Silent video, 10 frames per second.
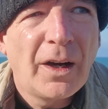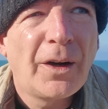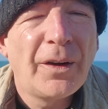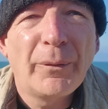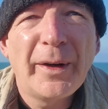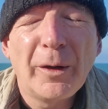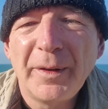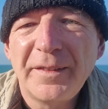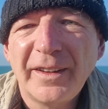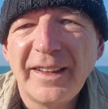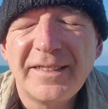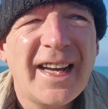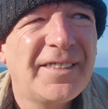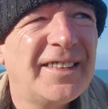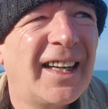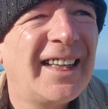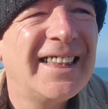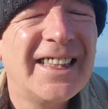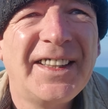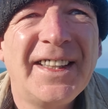all the way up until his death. He died
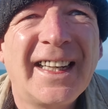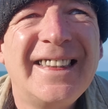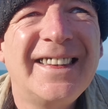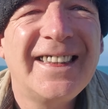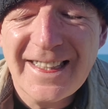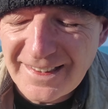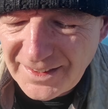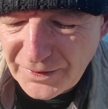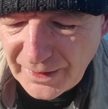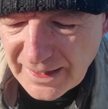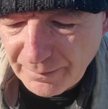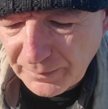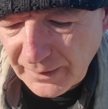in 1983.